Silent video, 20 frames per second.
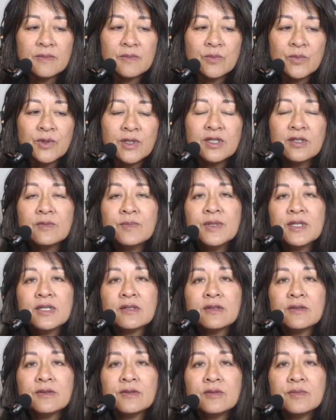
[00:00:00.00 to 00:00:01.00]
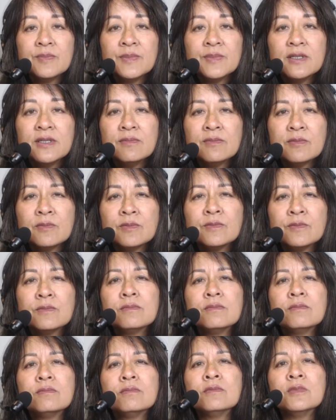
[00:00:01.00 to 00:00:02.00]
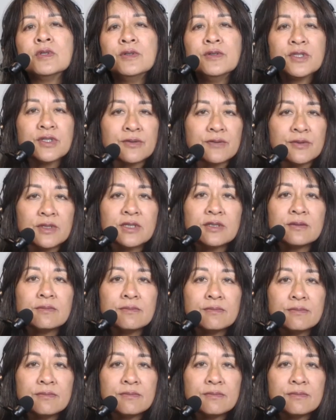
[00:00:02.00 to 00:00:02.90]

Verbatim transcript: we could be a little bit looser on.